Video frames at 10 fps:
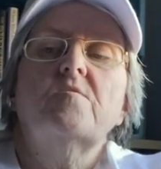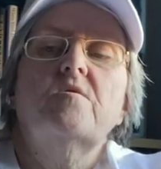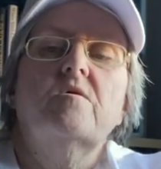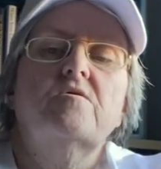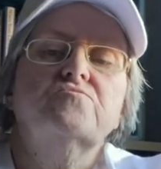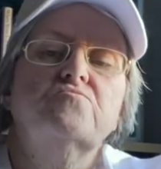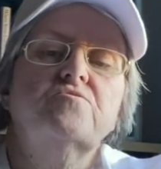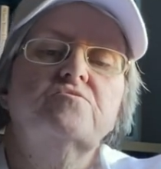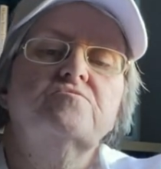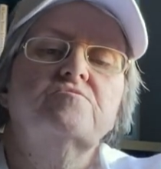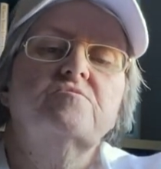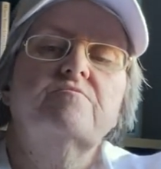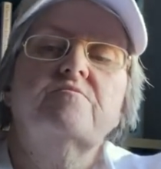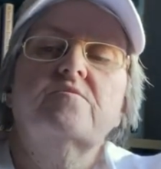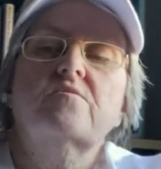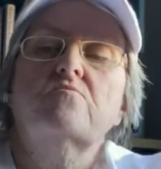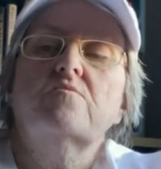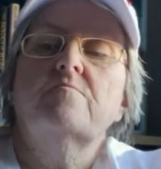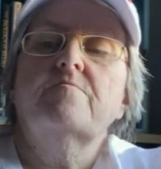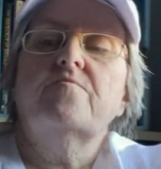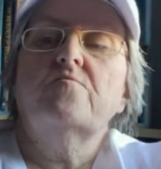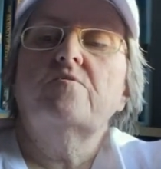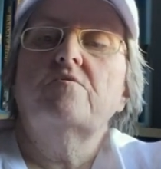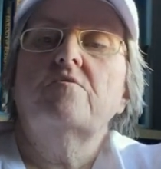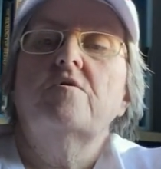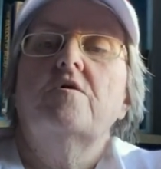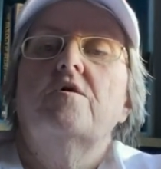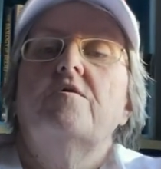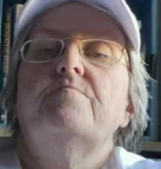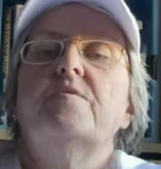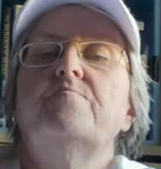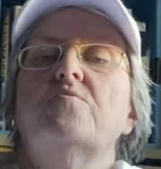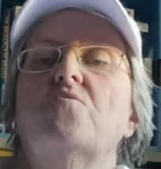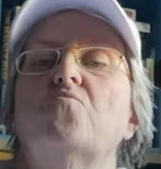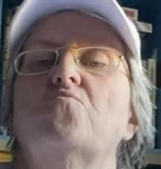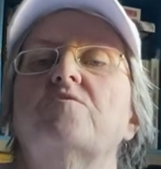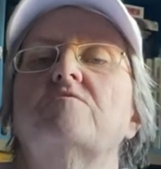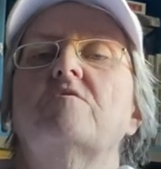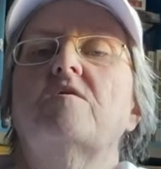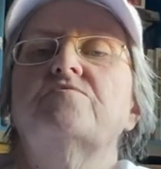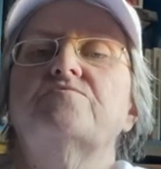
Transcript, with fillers: I swear, just this other thing going on my phone here, people don't realize